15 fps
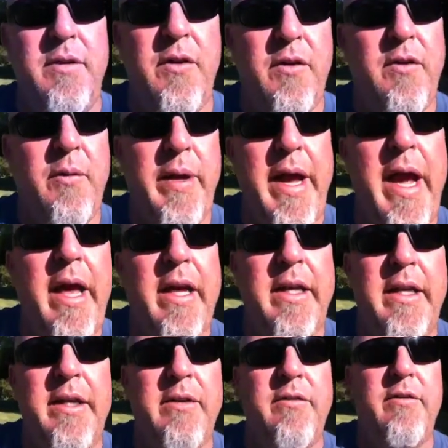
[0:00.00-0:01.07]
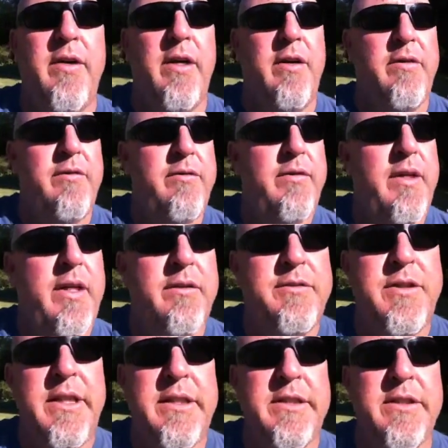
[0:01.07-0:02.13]
the reality of
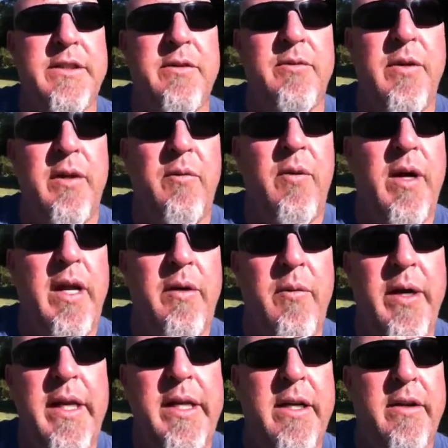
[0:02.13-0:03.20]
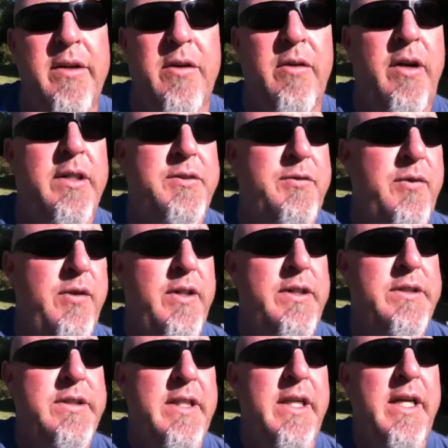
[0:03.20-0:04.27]
Jesus and what he did on the cross for us,